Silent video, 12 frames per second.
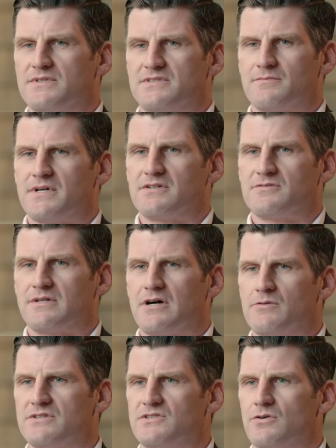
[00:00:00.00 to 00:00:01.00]
at Samaritan. I
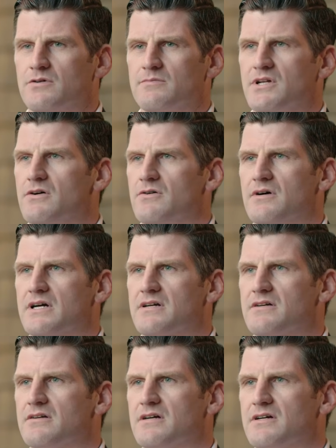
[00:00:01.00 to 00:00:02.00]
always told him no,
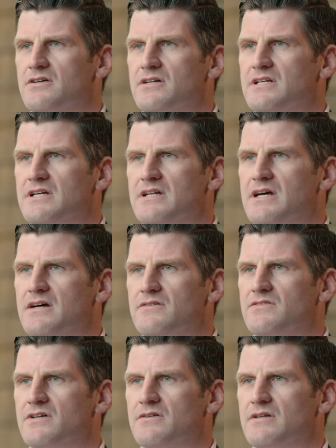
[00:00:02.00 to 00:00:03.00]
I couldn't get out
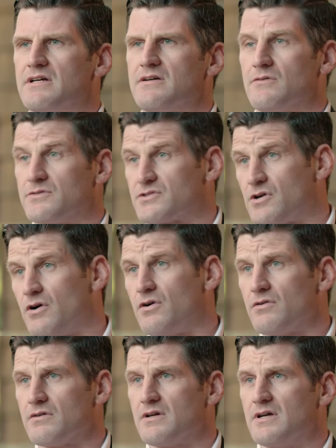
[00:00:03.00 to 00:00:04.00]
until it was
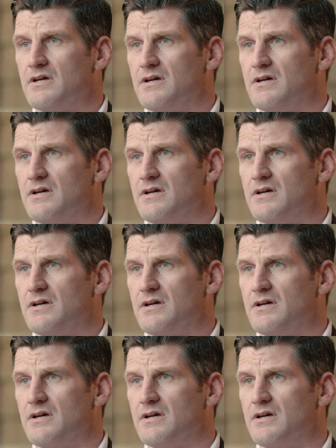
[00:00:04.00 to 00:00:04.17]
cold.